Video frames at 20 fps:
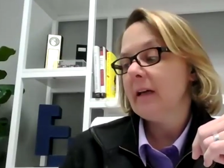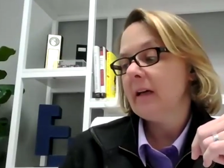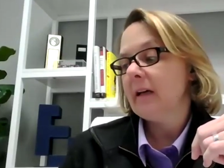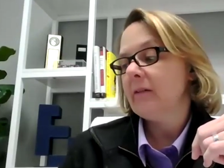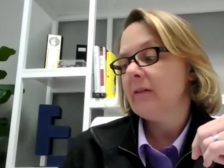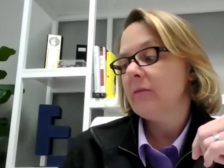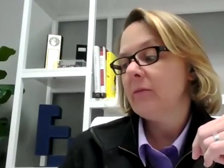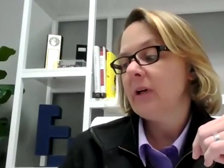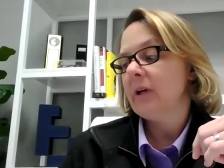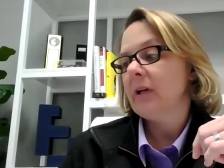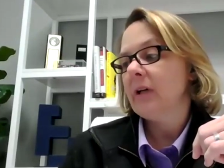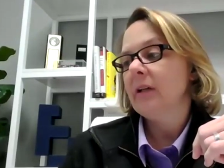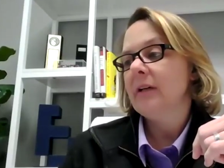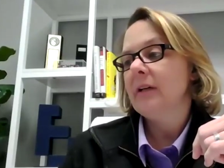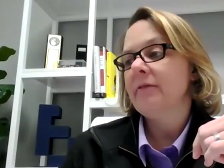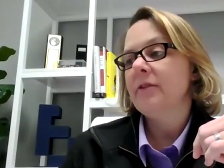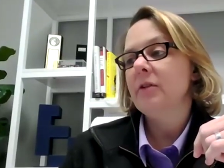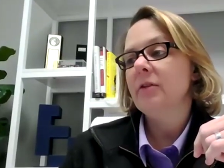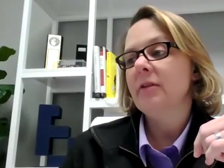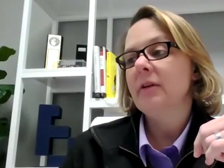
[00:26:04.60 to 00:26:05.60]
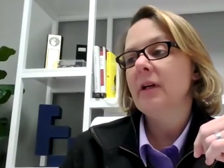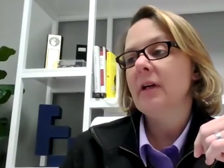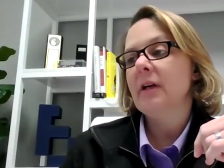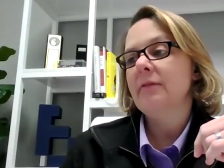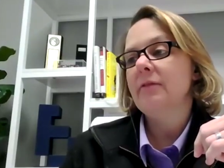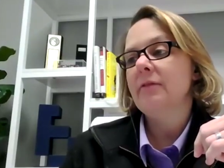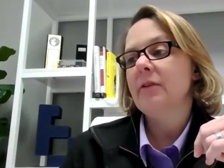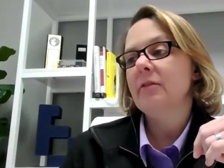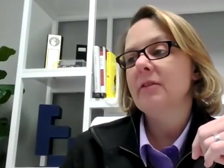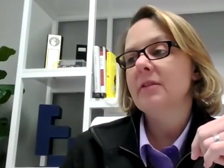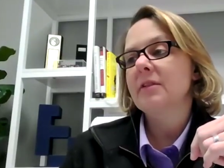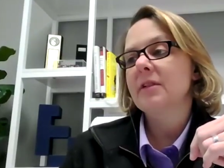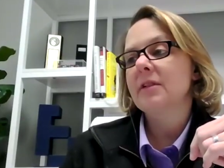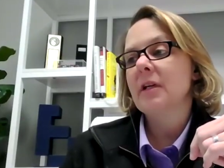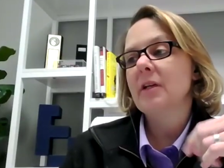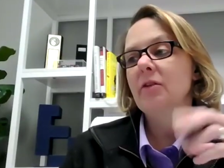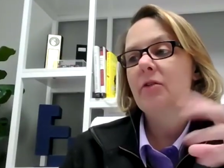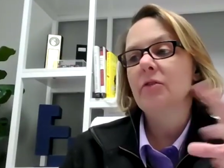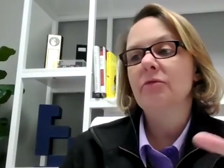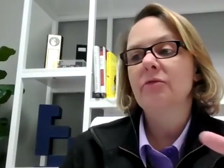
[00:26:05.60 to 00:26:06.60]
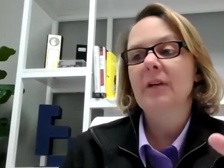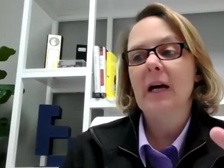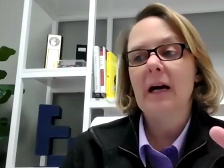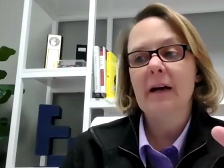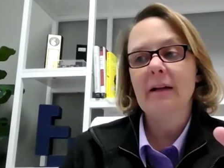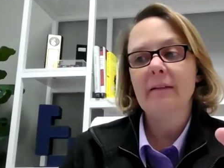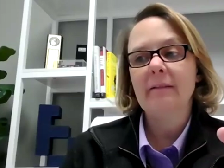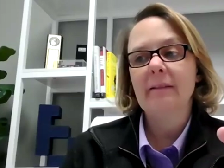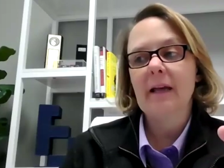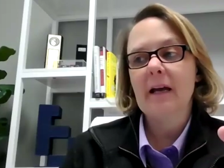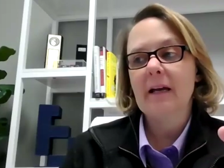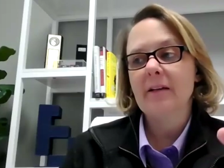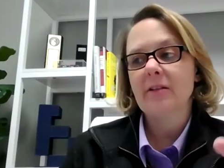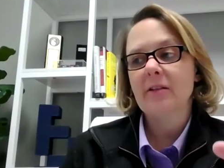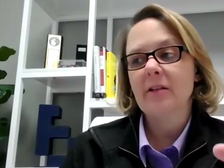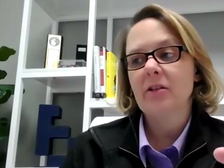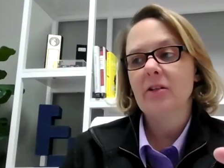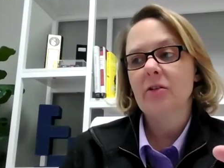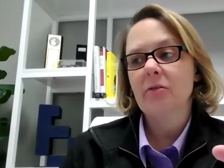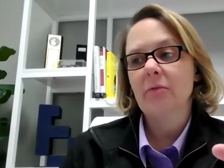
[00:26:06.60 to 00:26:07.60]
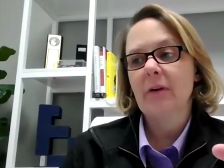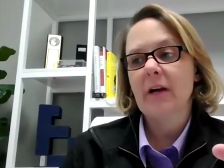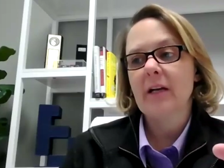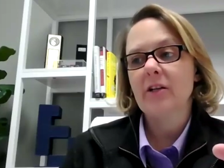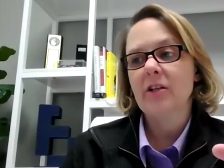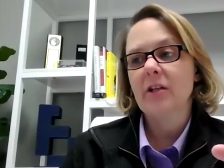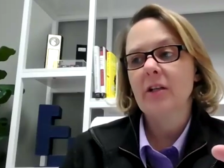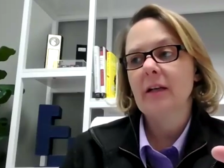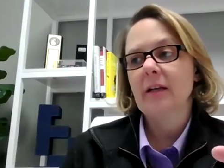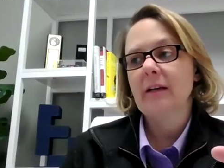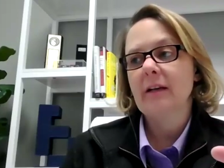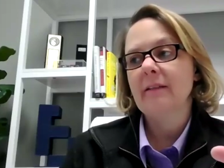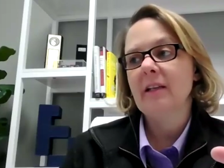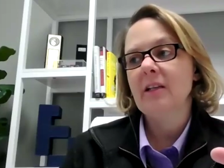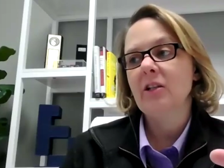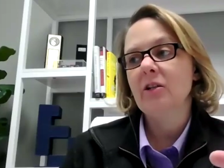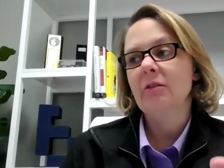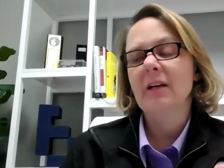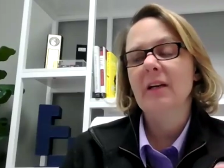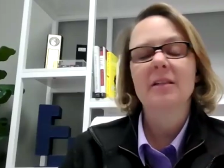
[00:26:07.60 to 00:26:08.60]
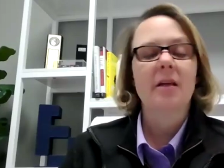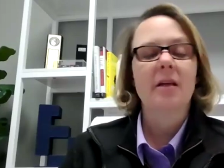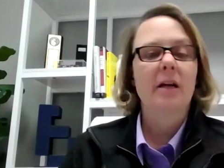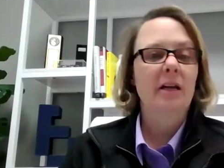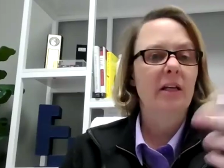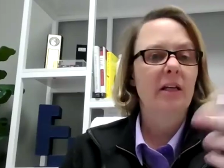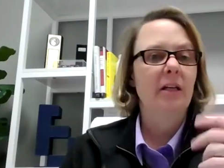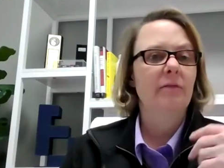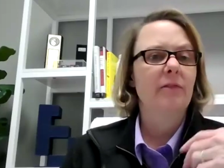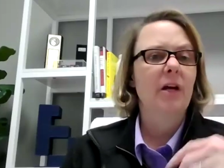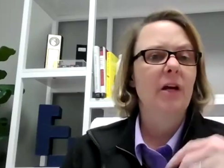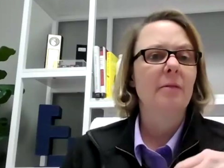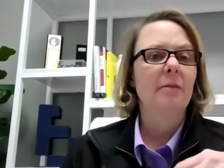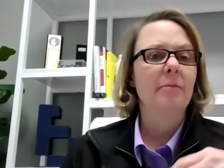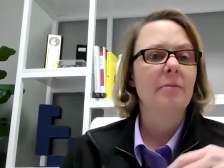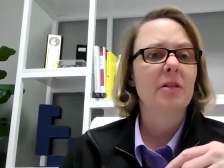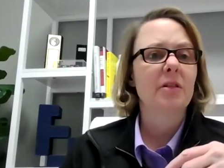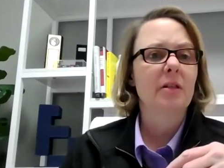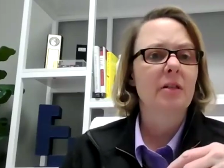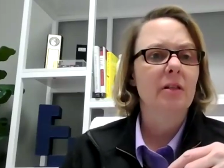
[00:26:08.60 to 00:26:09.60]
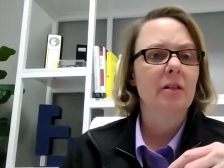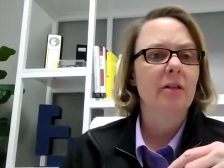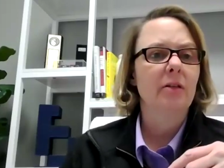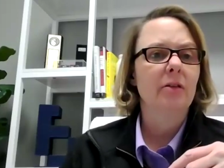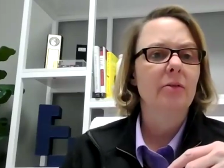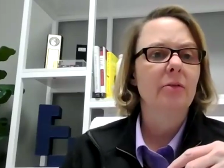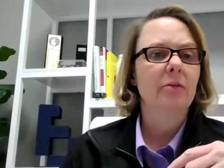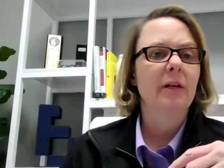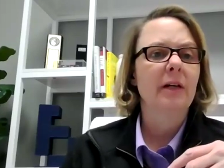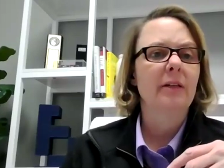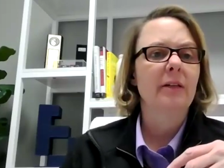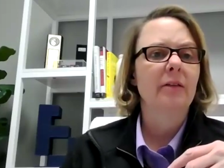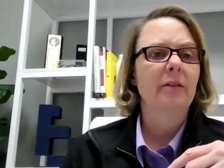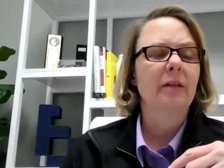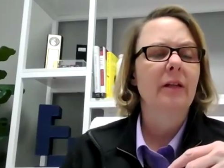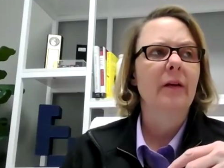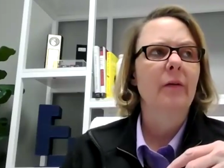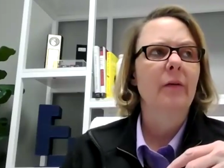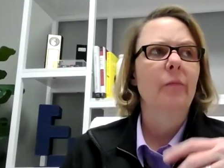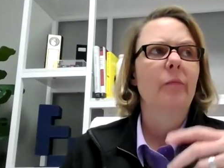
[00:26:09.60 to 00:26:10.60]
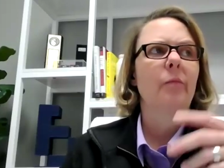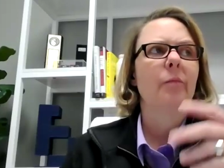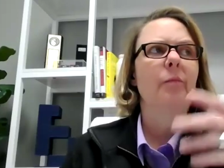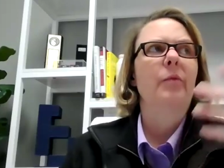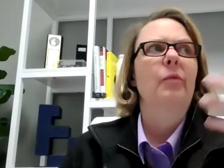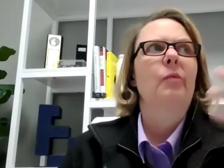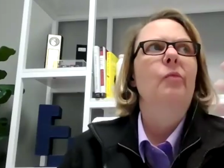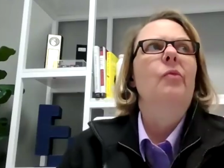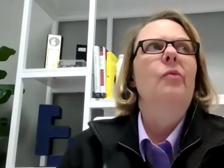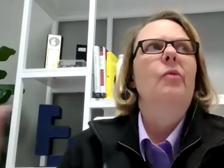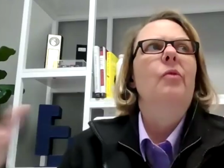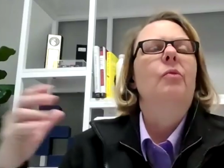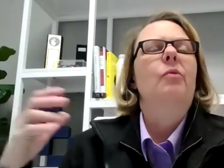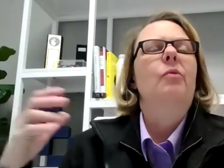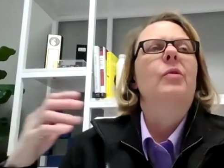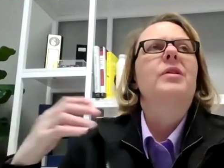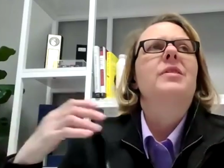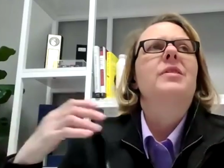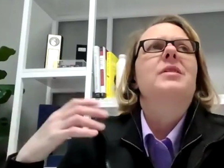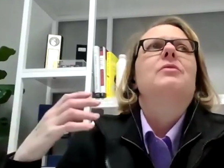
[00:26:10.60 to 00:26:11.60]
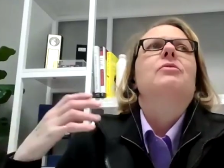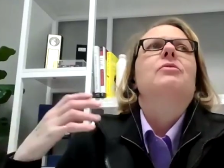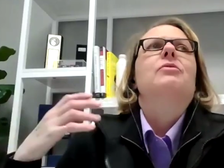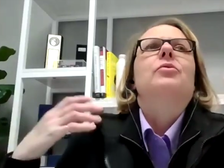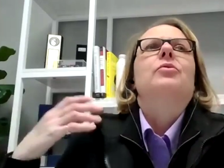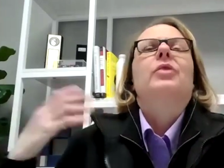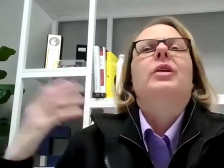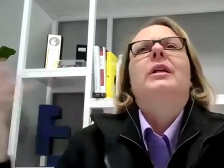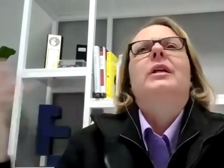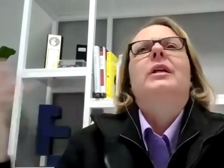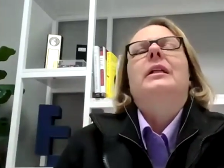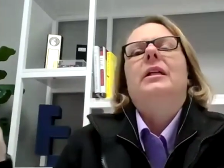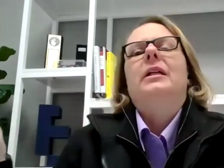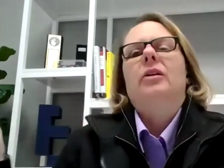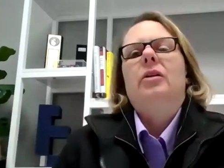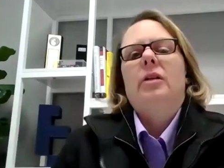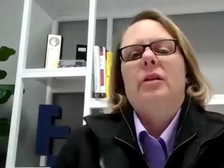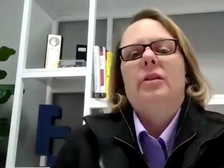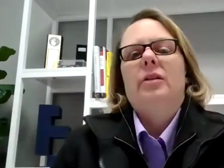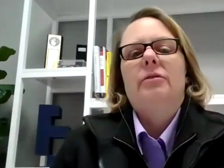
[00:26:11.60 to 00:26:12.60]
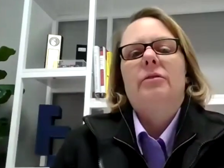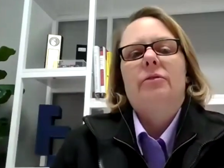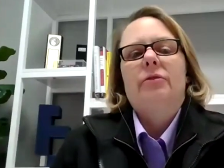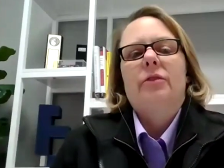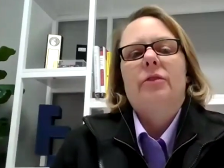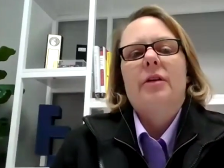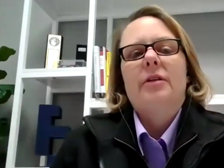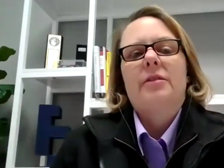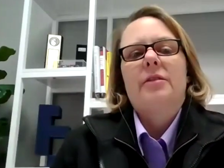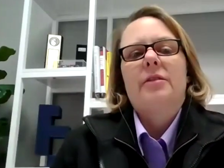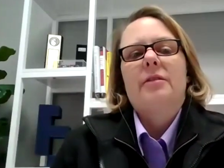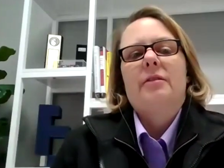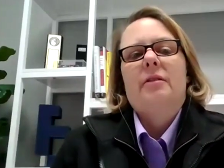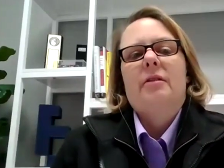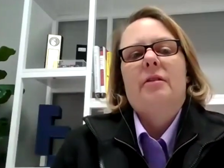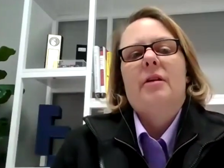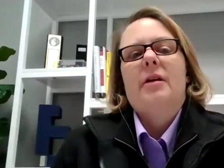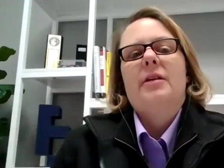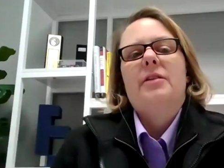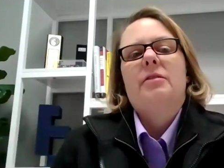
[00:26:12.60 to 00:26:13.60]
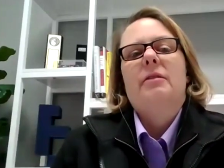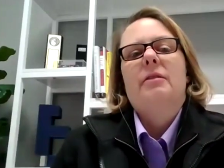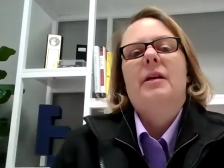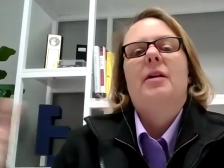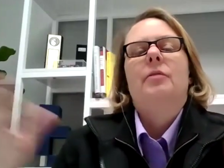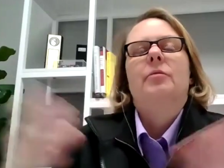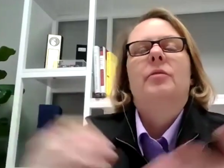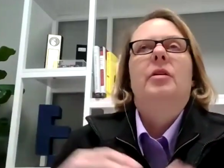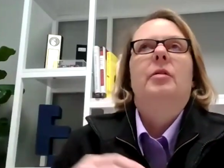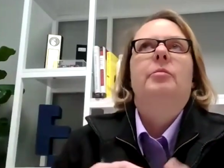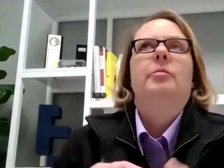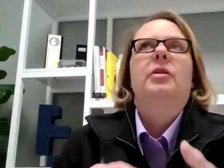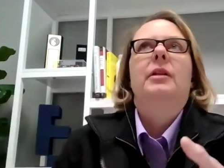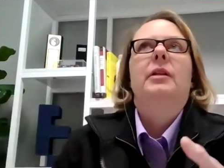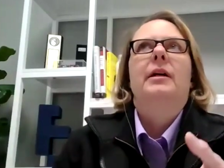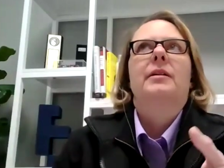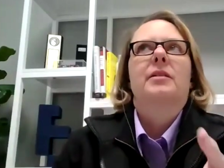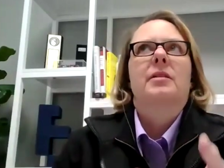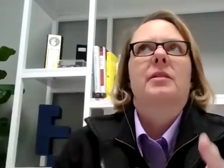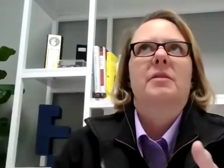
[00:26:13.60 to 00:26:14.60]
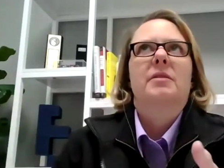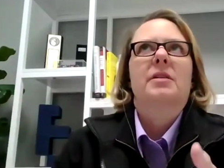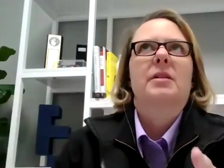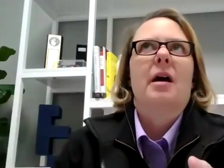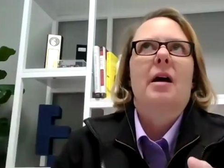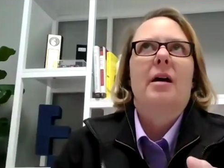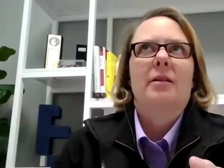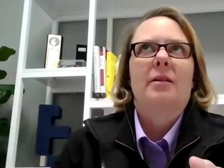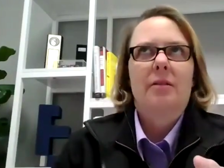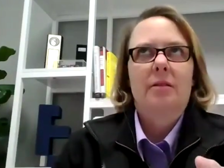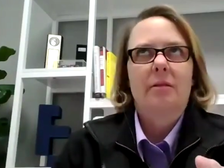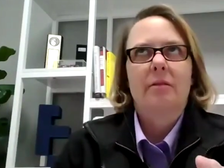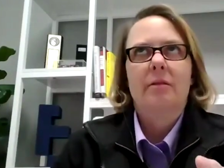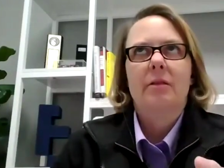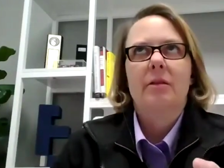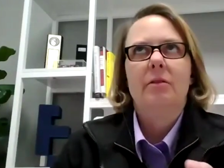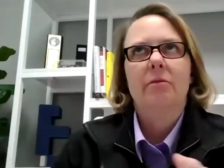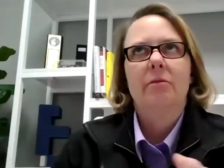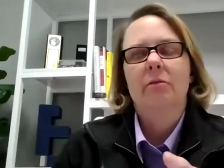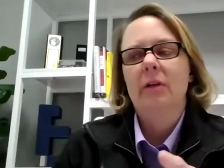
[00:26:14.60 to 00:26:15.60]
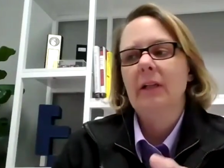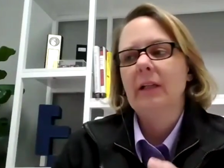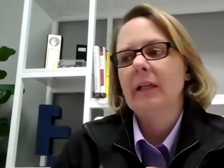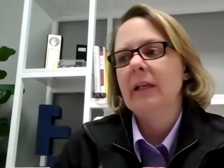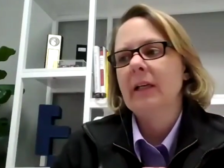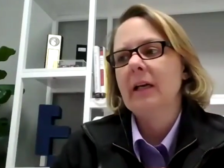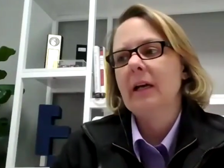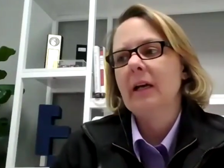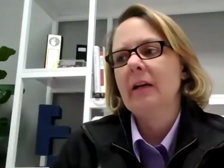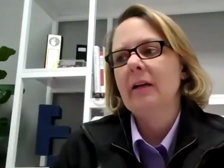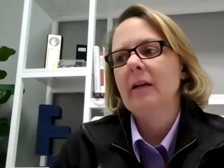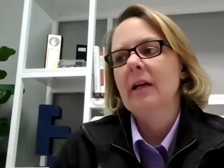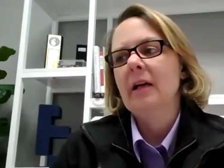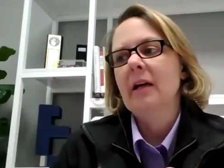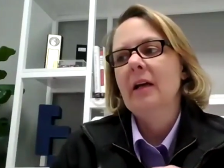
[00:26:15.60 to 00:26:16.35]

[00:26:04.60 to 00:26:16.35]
then, well, if you let's say you've got that situation, and then your executive comes to you and they're like, but what is it really going to do for us? All right. So now I'm going to pull out some stats so that you really get it.